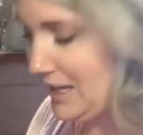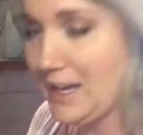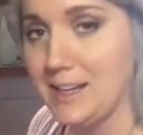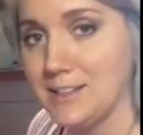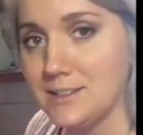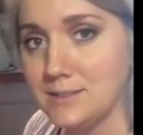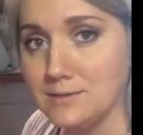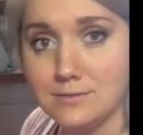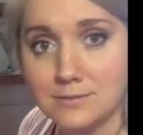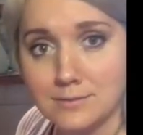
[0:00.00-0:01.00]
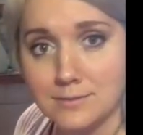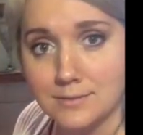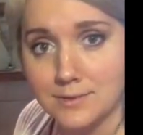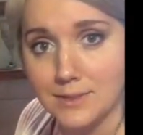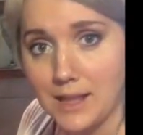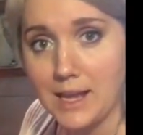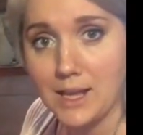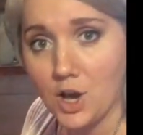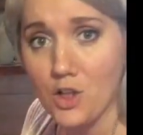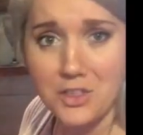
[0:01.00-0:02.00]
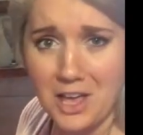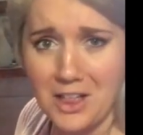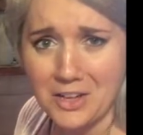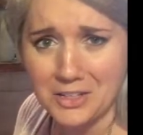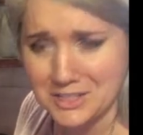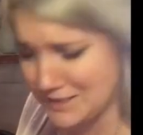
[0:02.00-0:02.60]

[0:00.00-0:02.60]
get like all the colors.